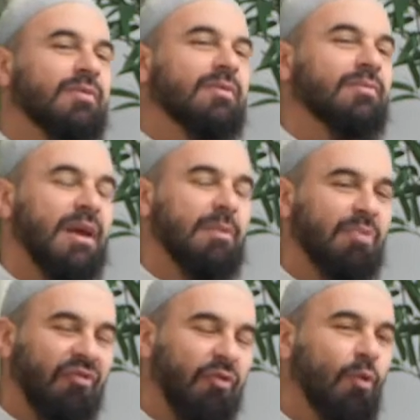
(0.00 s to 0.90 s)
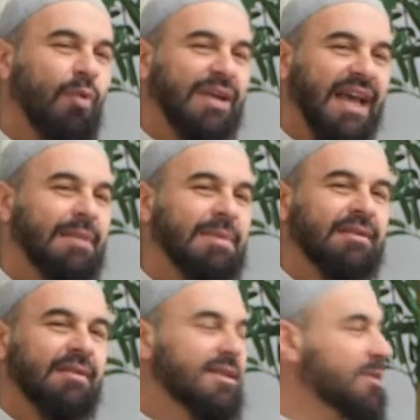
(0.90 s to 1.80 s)
that before we came
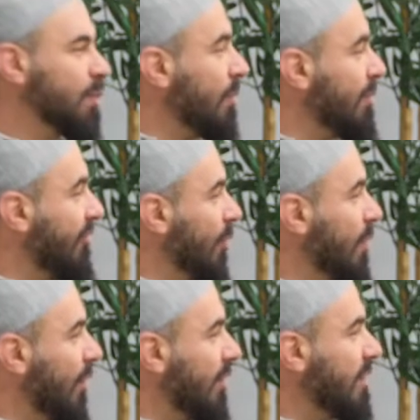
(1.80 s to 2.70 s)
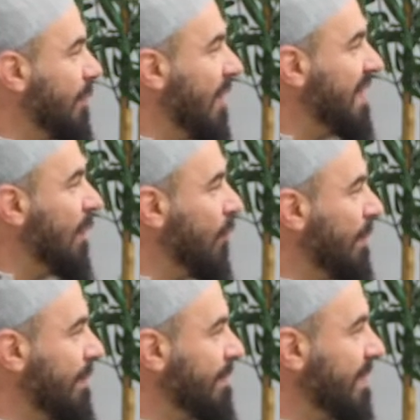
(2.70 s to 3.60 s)
into this world, before we occupied that
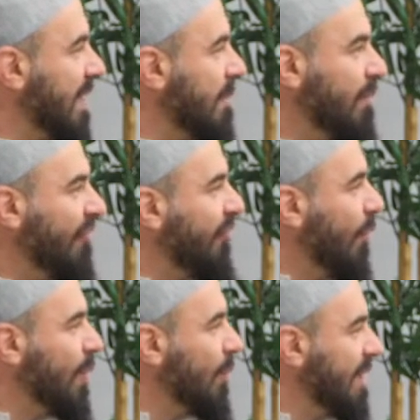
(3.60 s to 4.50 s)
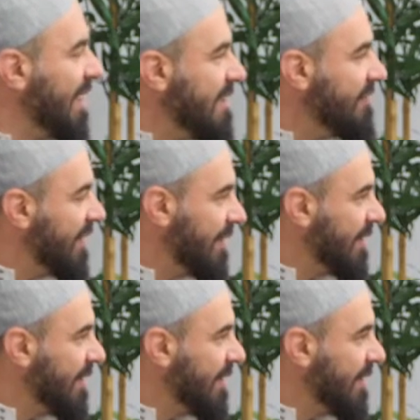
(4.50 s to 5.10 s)
womb, before we were even